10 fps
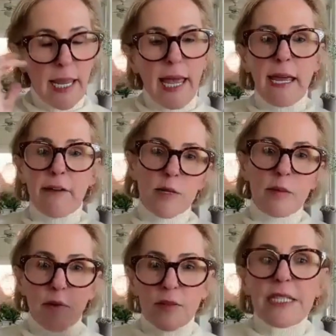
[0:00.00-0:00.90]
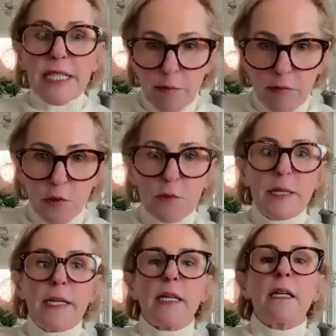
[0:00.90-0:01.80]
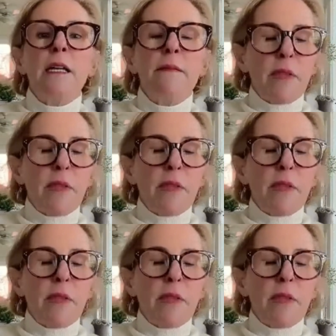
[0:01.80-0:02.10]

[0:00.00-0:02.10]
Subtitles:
okay, everybody print this out before the meeting.